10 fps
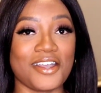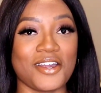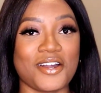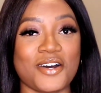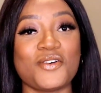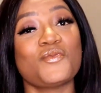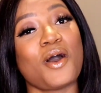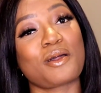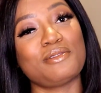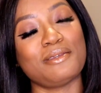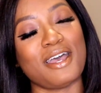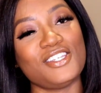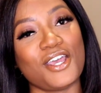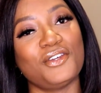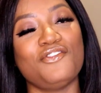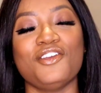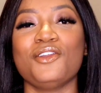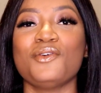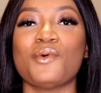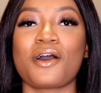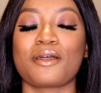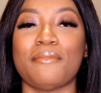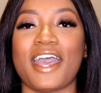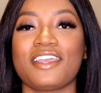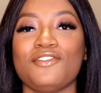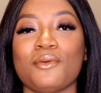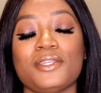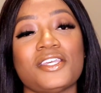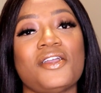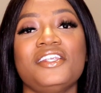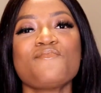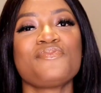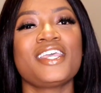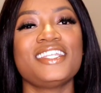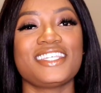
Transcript: girl, welcome to my channel. If you're new, welcome back if you're returning.